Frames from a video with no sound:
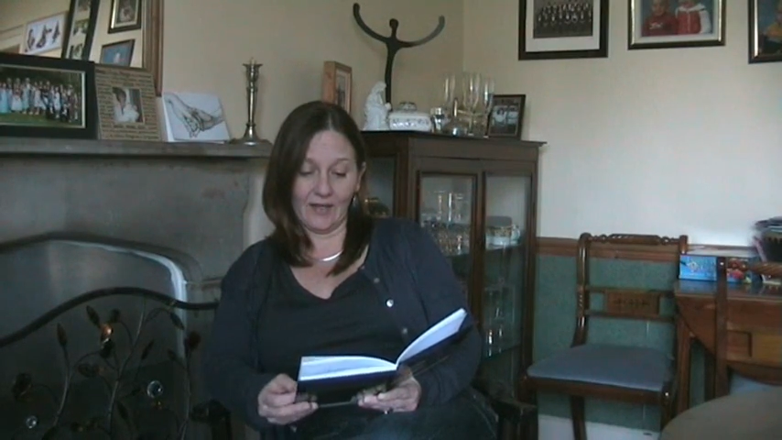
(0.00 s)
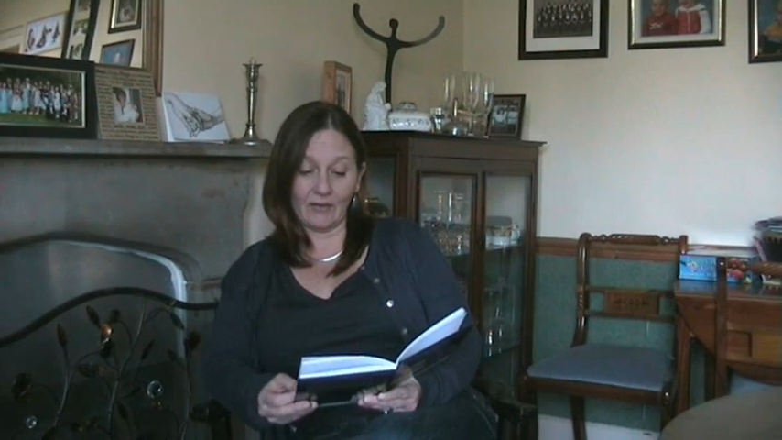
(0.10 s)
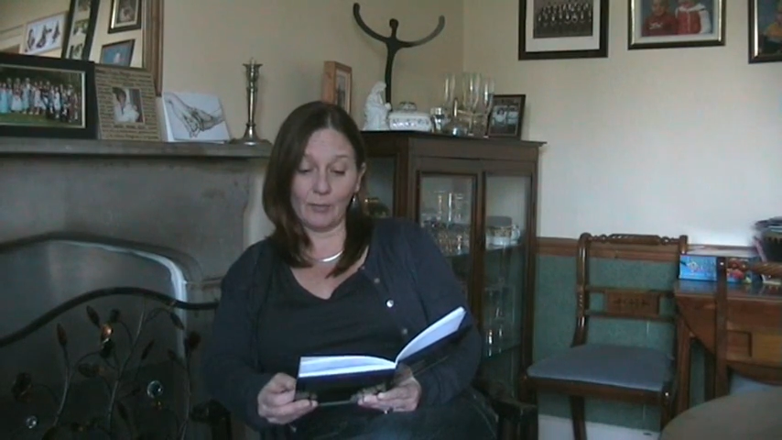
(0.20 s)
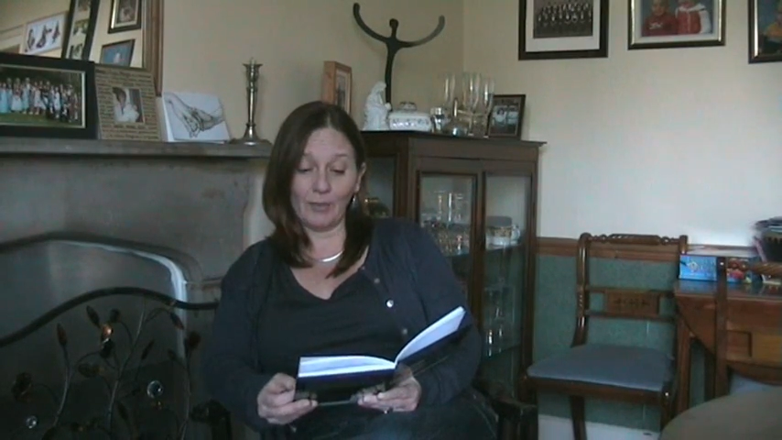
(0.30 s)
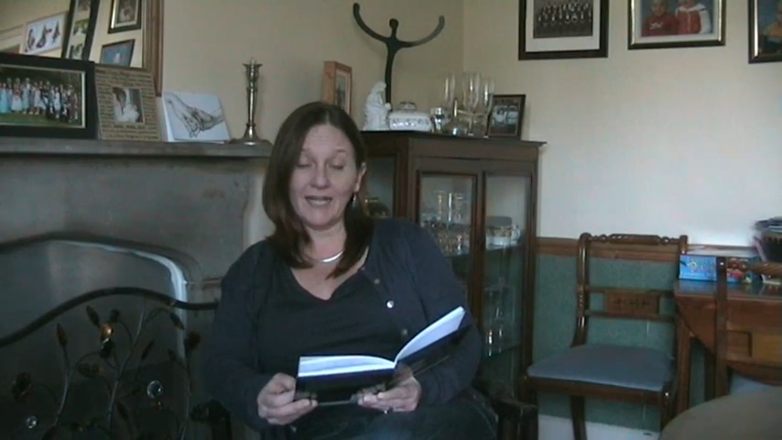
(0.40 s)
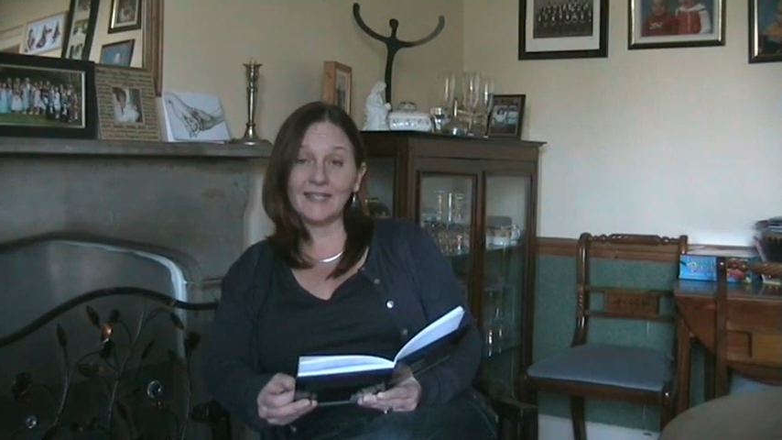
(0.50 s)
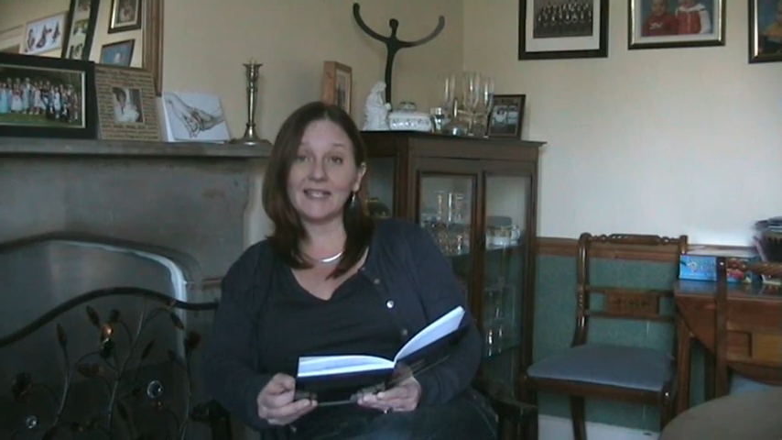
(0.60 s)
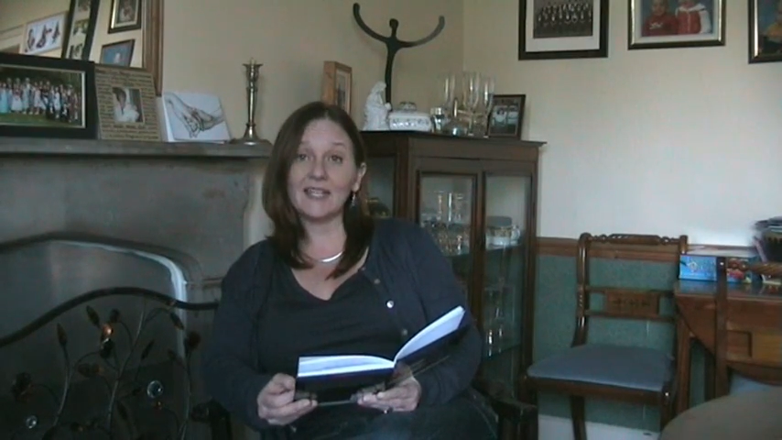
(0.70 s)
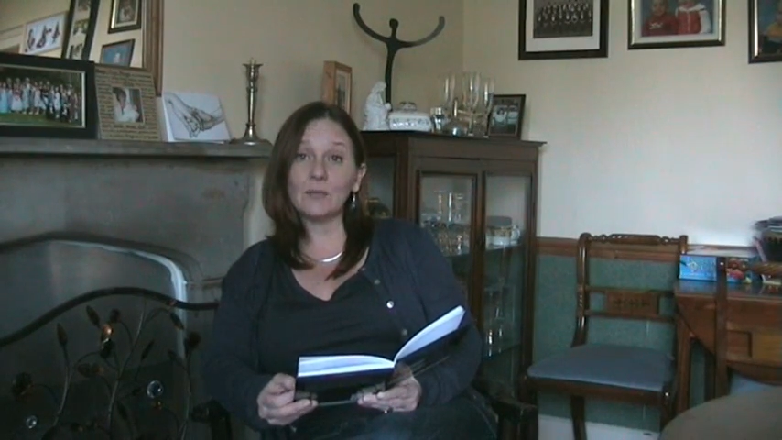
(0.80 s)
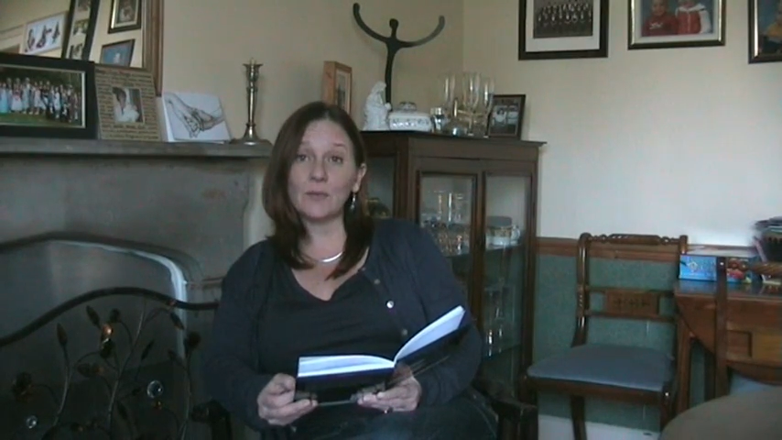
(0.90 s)
then
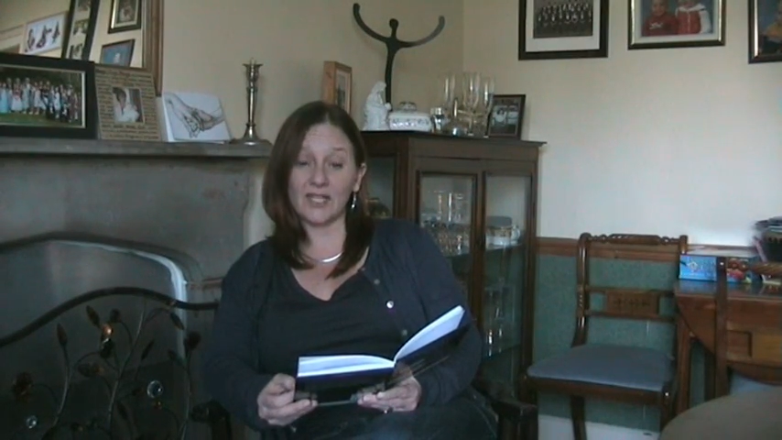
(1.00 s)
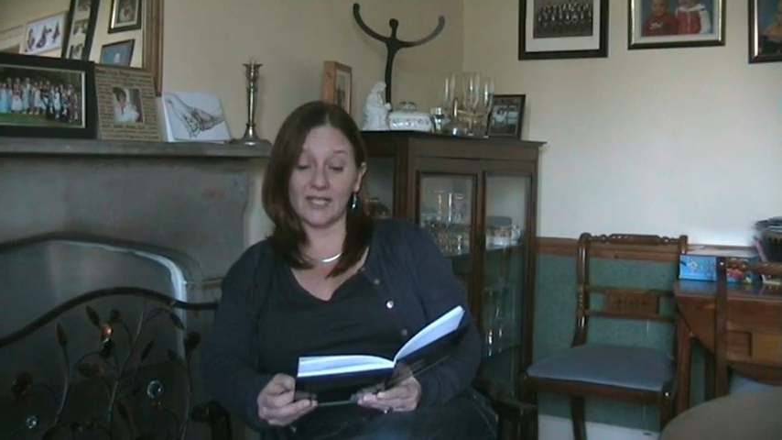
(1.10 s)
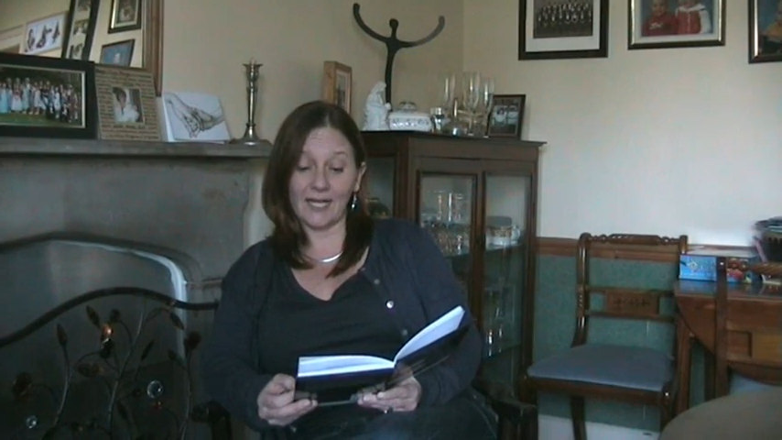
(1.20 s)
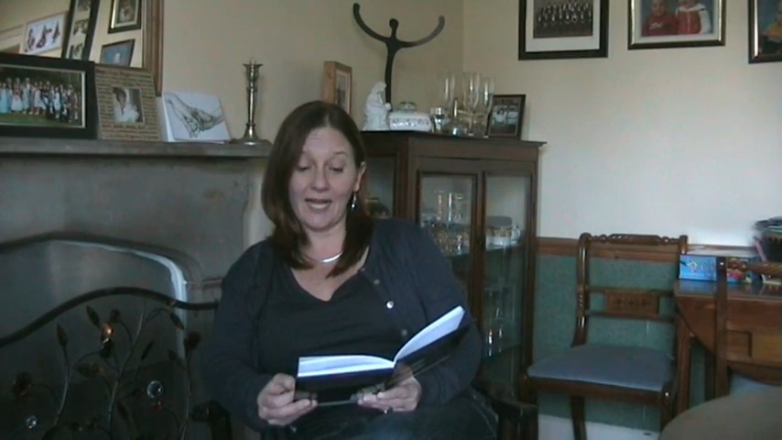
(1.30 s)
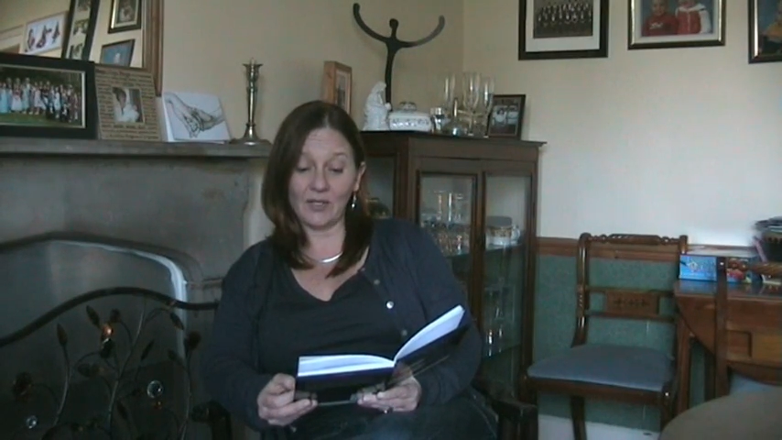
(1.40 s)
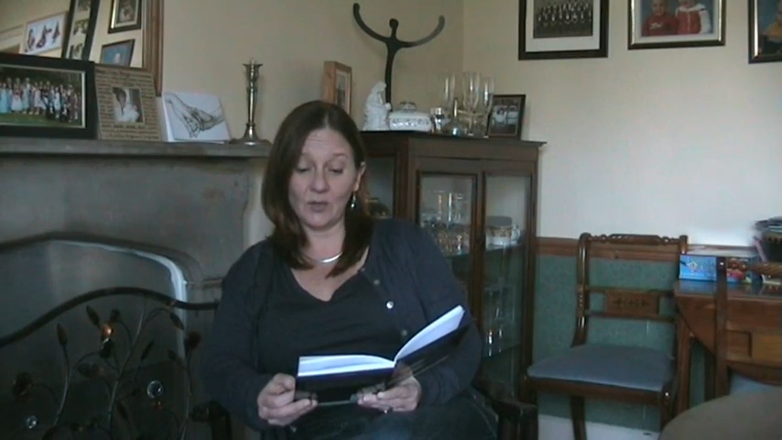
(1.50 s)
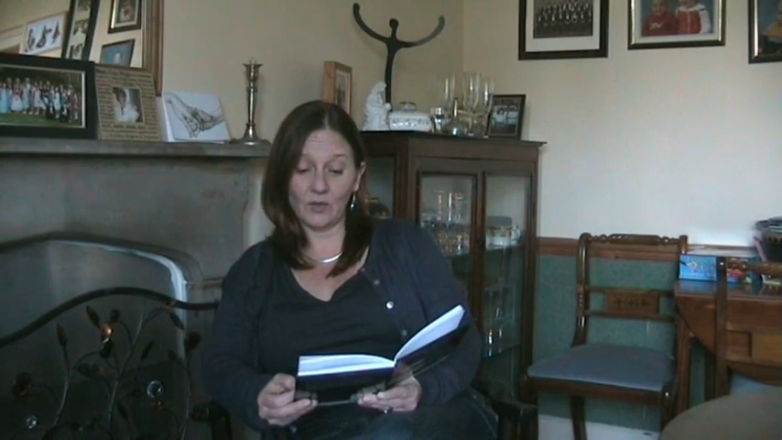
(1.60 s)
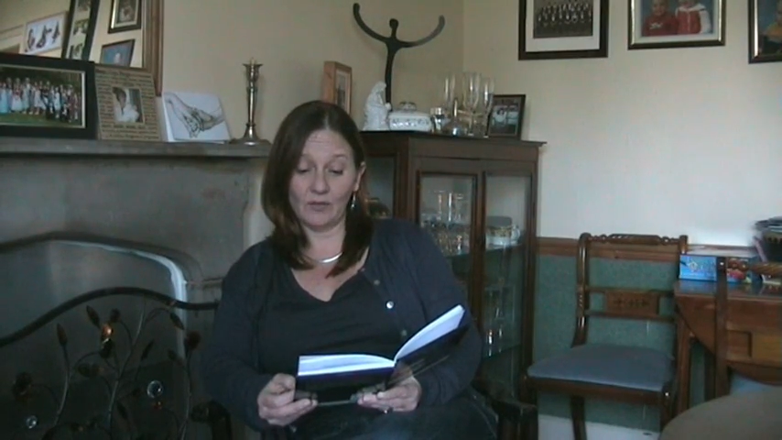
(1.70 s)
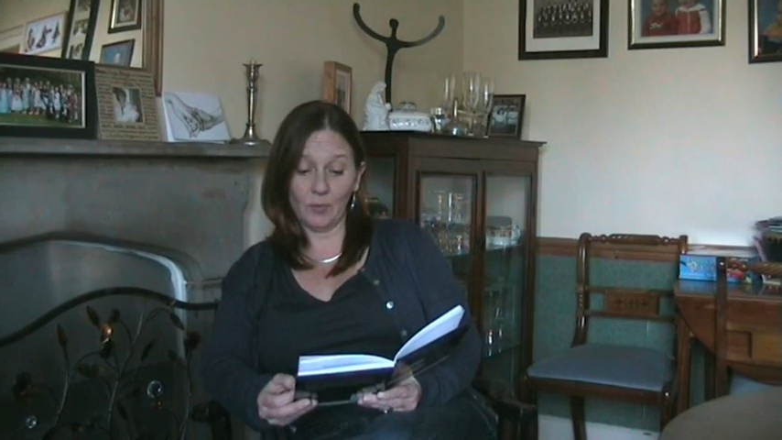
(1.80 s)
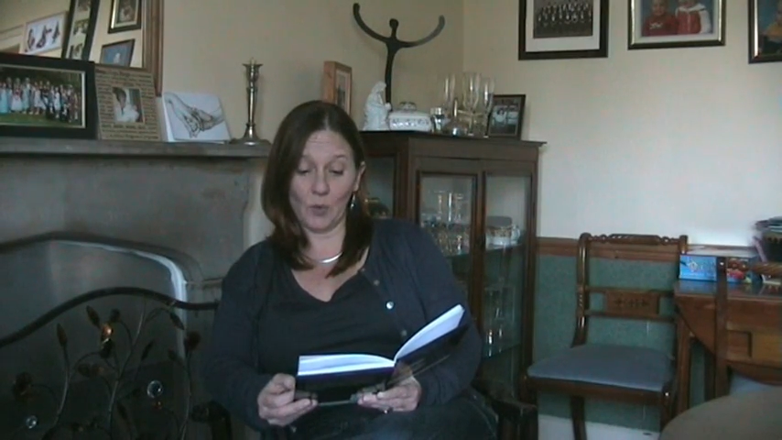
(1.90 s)
replacing them with a
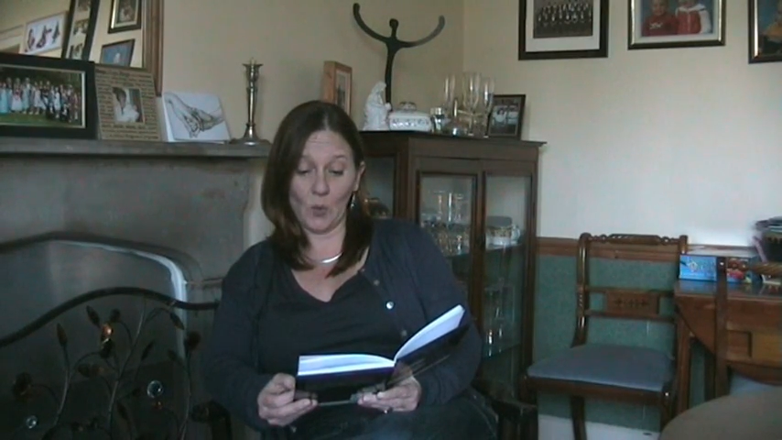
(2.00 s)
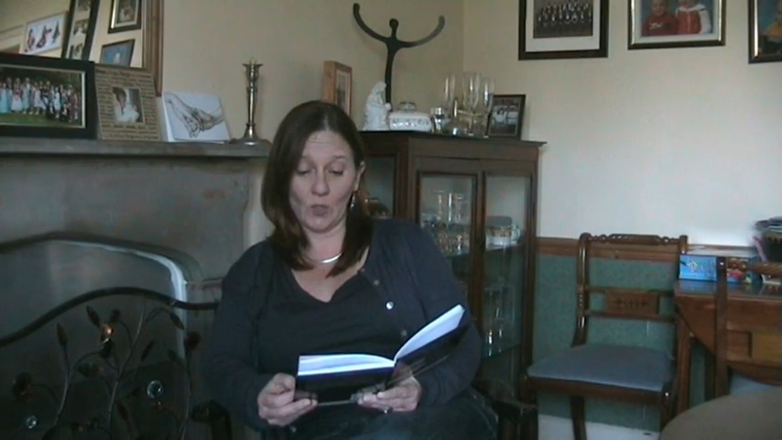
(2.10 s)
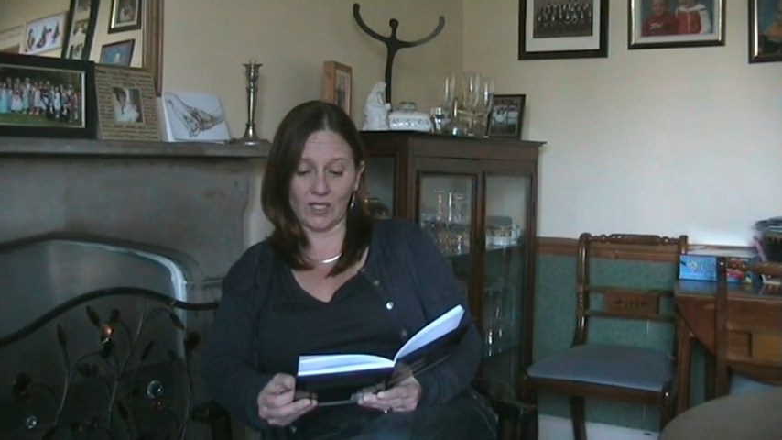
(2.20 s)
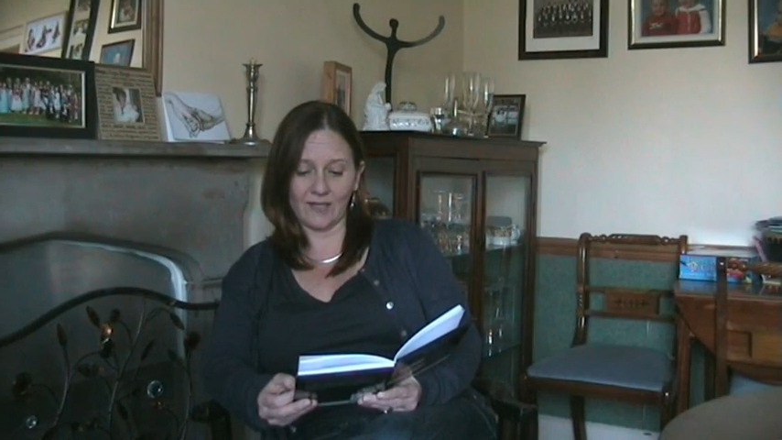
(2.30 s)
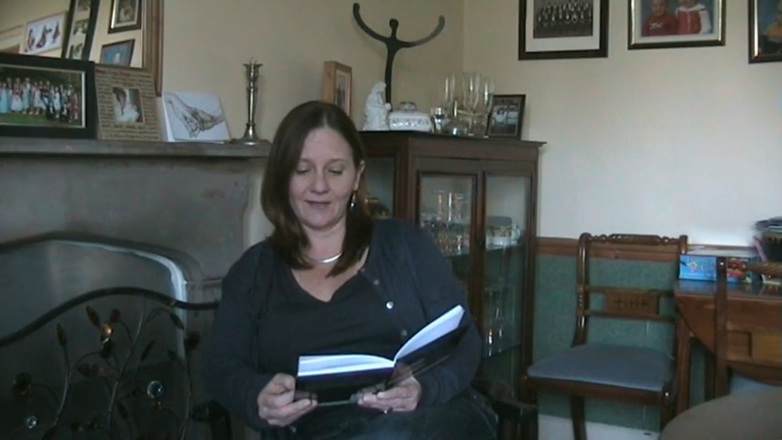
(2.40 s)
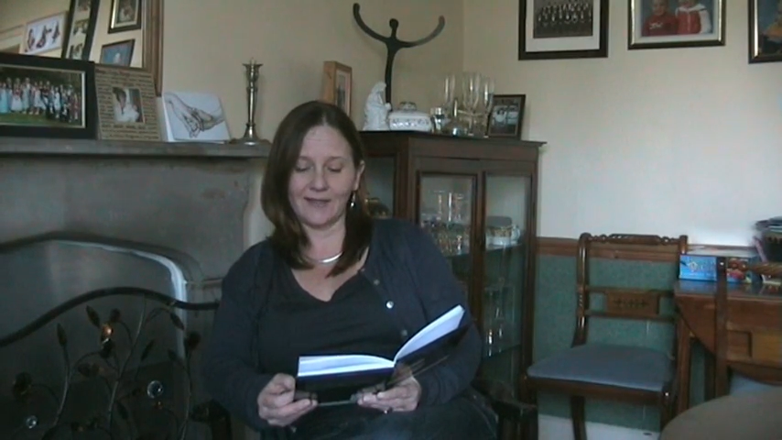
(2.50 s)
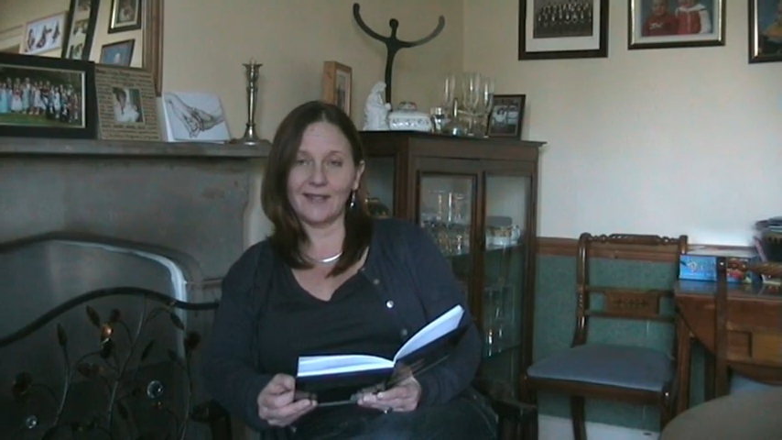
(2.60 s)
decanter of port,